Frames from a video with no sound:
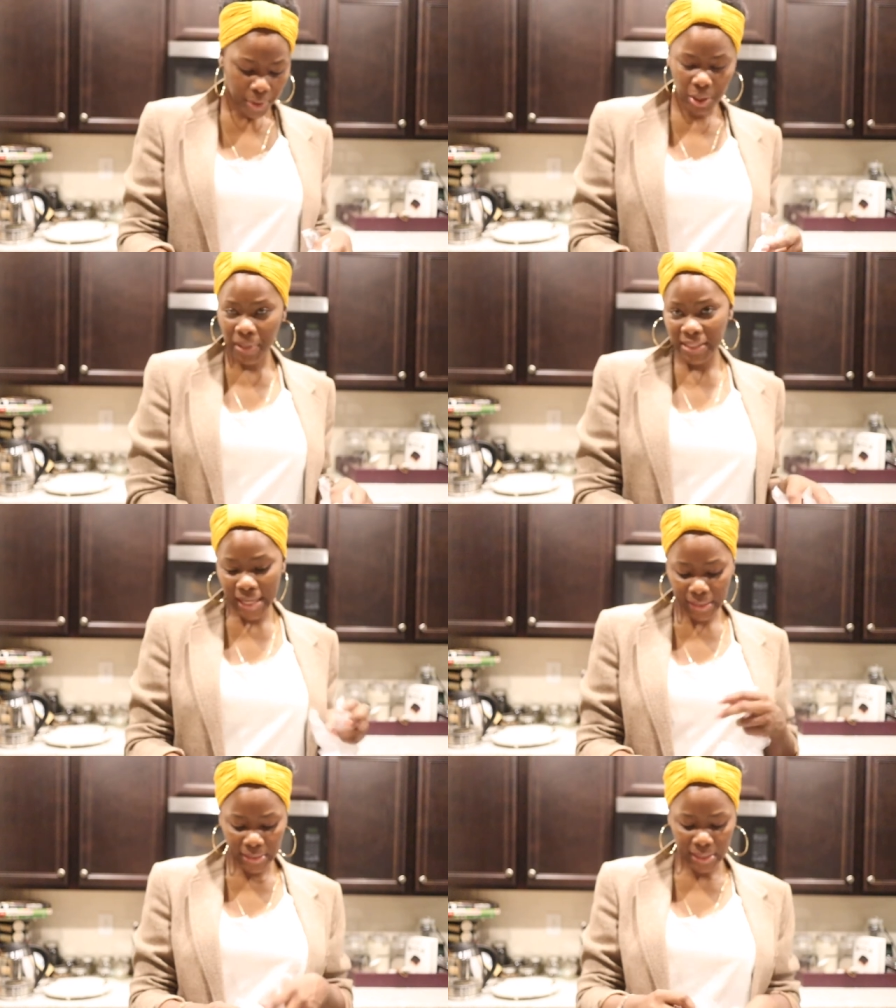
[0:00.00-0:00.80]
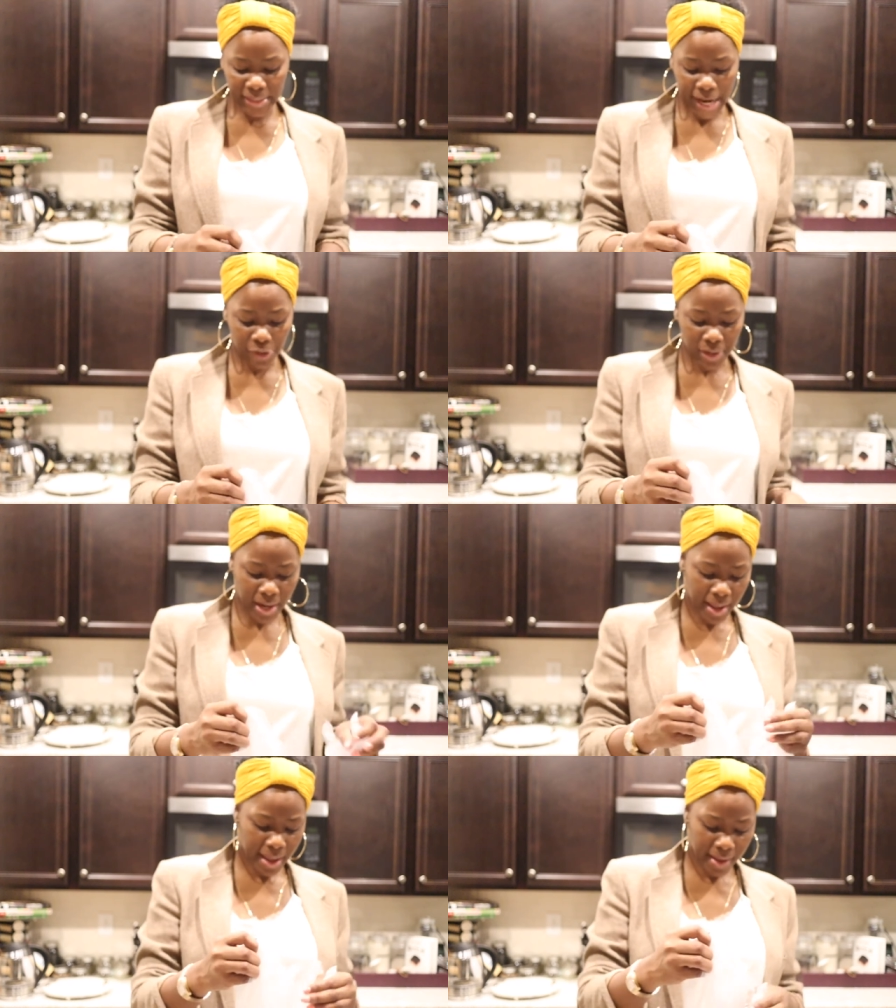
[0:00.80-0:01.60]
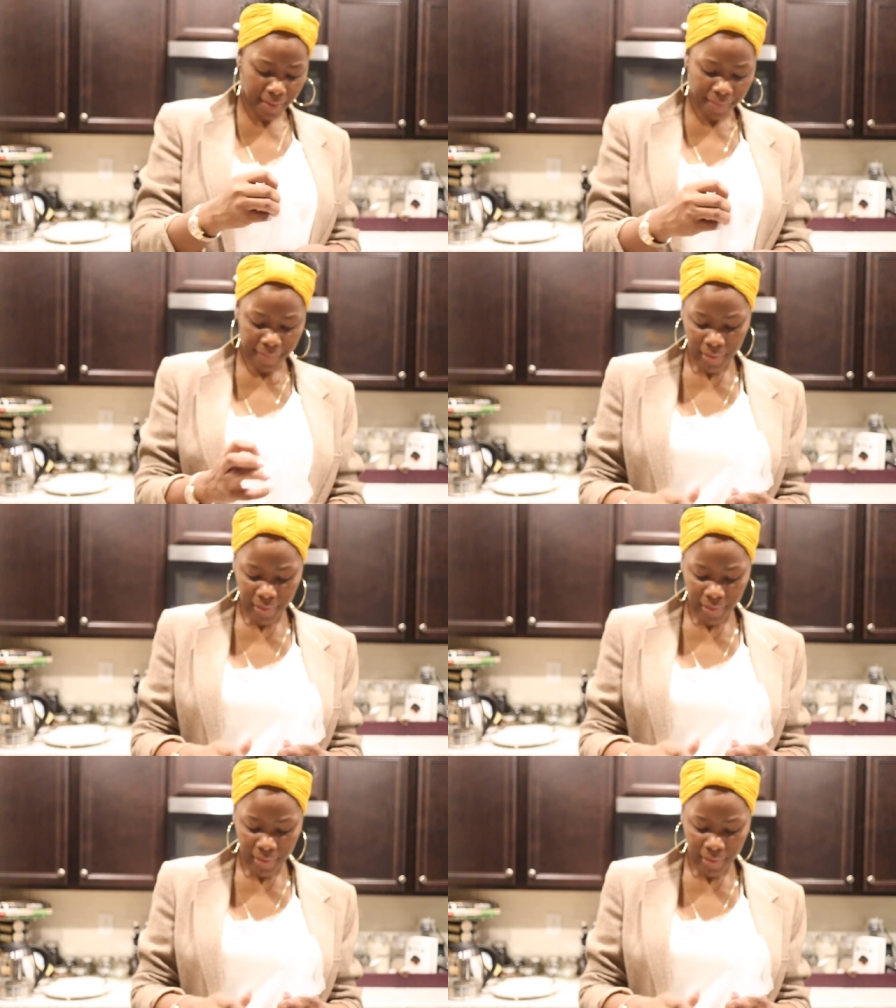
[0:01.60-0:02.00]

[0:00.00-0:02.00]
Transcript: put them inside this container that I have.